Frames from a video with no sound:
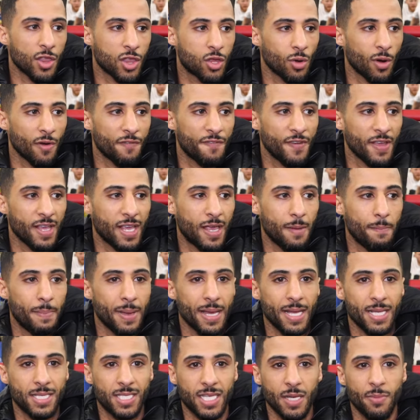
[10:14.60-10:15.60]
do I think he
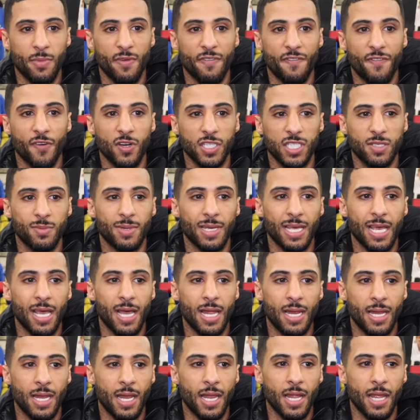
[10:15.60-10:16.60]
beats him if he fights him
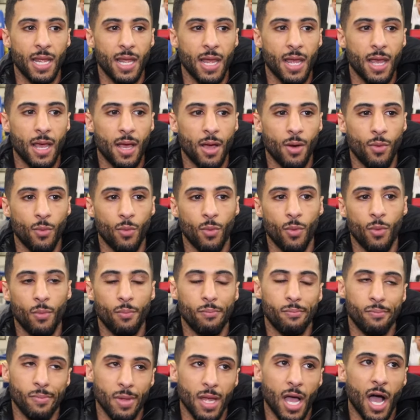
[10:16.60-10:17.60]
again?
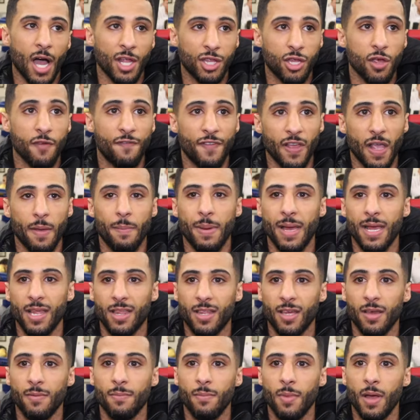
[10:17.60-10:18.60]
I do think he
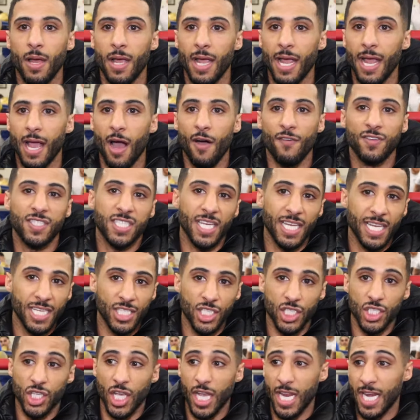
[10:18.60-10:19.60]
beats him. Obviously, he
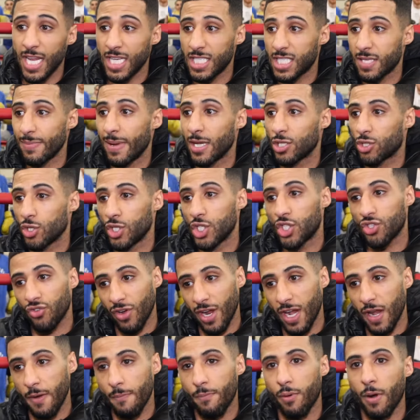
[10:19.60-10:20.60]
needs, he needs to make sure he's
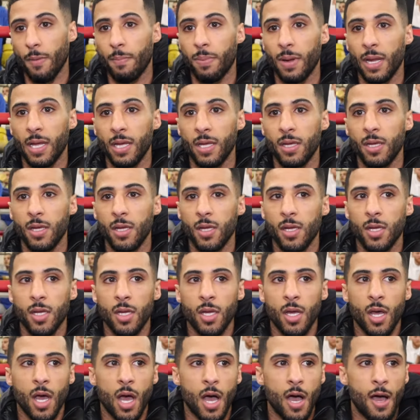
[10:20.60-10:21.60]
training properly.
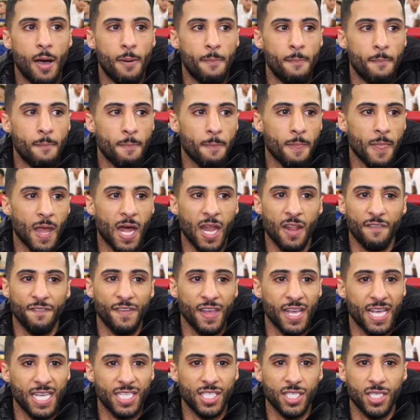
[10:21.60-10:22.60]
Um, and I
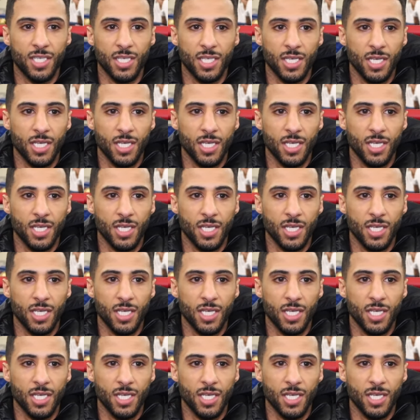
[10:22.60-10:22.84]
think he's